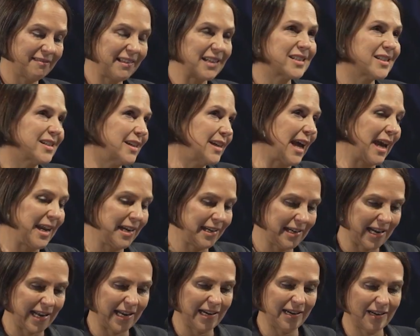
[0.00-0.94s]
that Sinéad
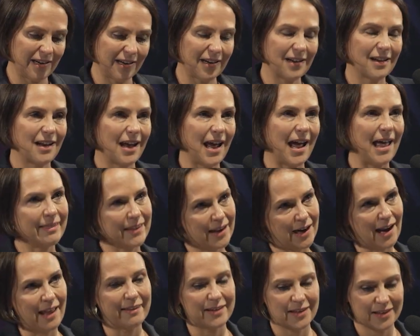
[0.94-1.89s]
needed and that
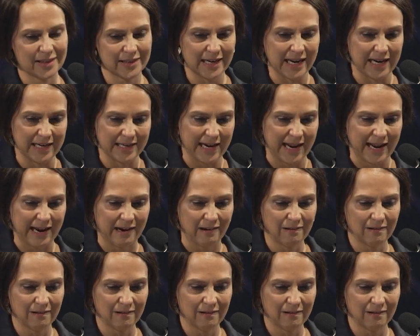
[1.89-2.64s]
others need now.